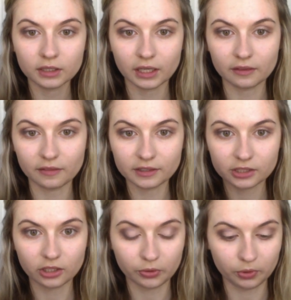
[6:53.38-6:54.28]
And this
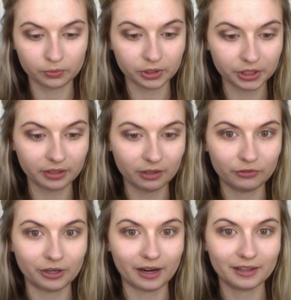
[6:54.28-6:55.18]
color will really give
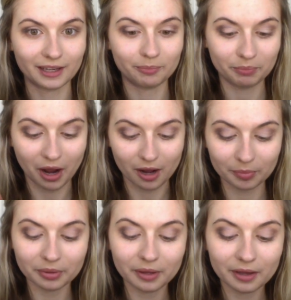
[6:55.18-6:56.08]
your eye that pop
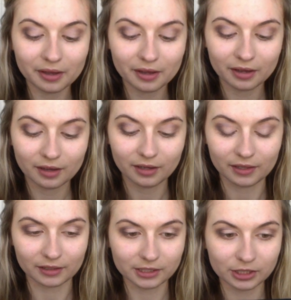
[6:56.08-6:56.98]
and
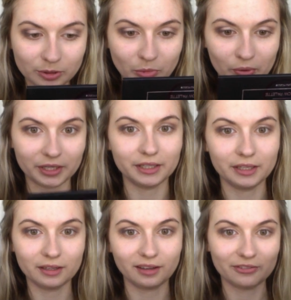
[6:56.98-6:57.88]
that
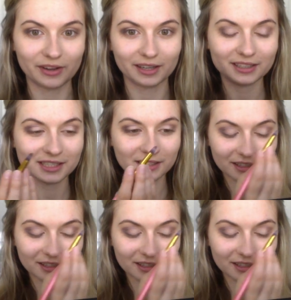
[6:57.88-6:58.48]
smoky effect.